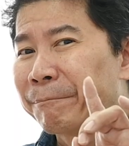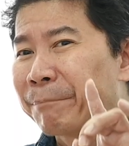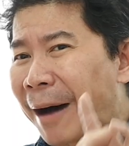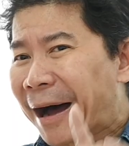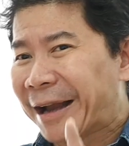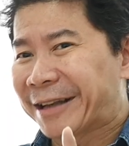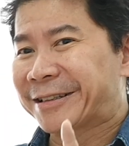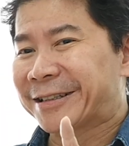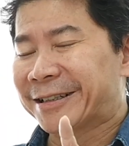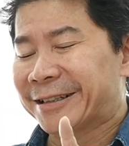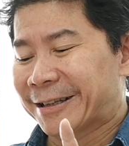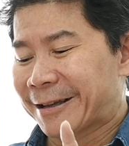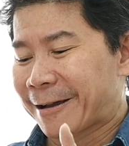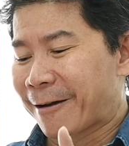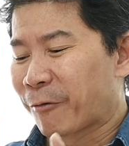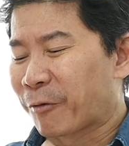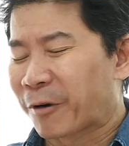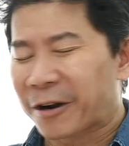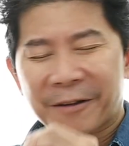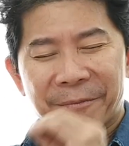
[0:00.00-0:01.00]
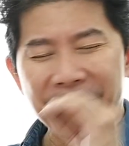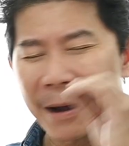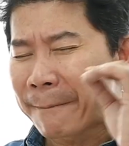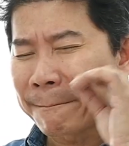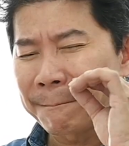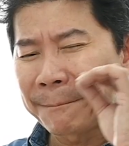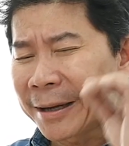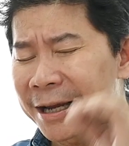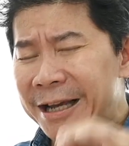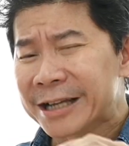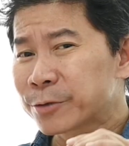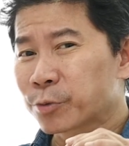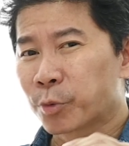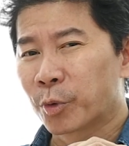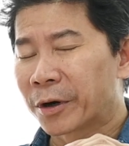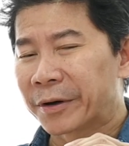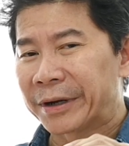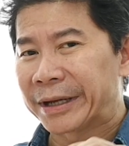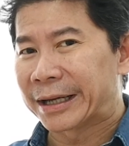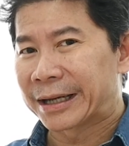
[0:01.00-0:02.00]
But one of my biggest
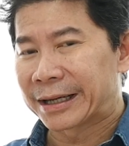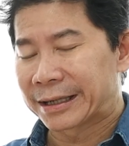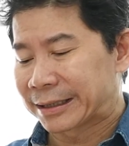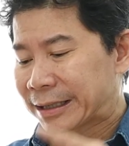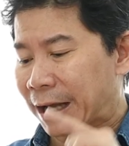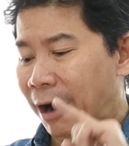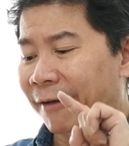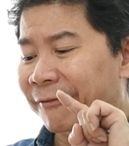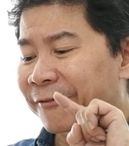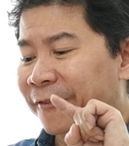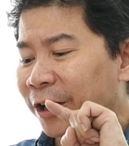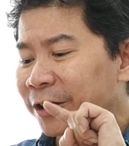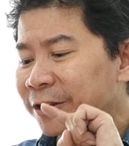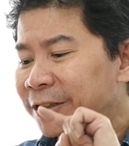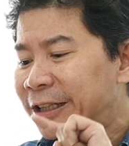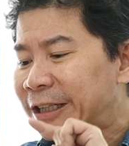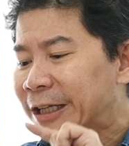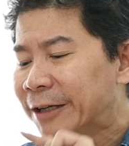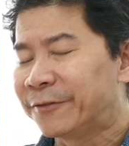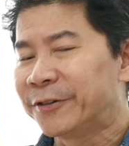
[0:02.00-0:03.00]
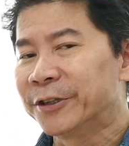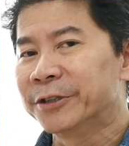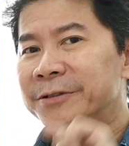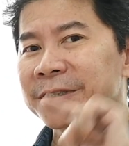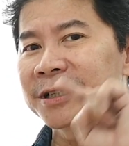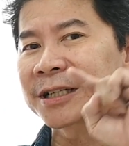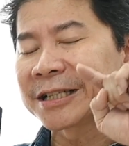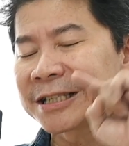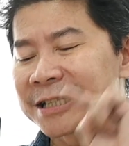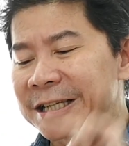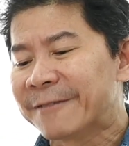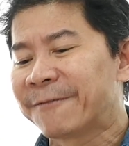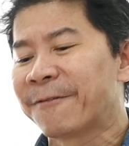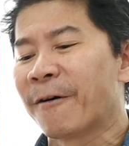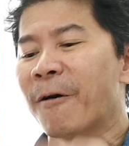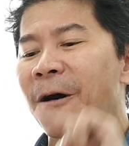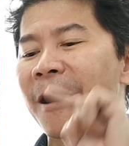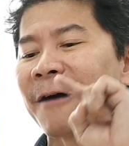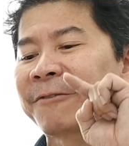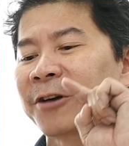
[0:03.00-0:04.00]
worry. Now I've got to give you,
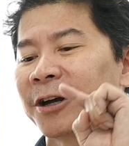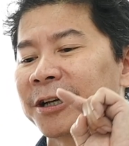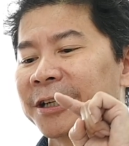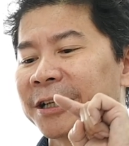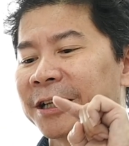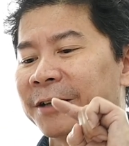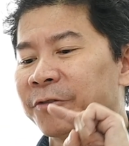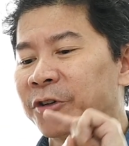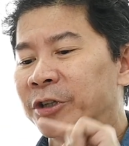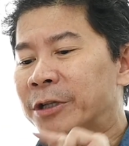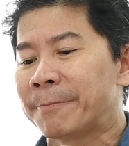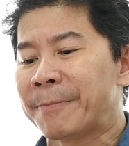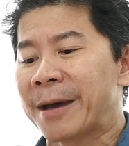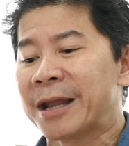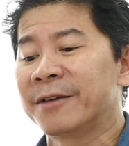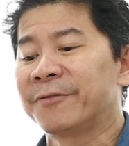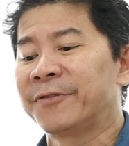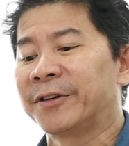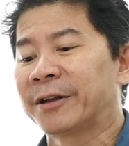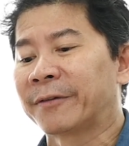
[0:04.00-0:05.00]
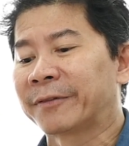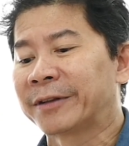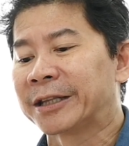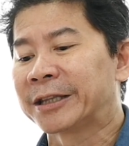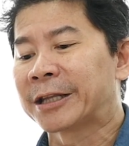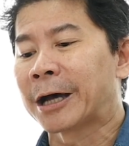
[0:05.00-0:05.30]
Katifo, I've got to give you the benefit of the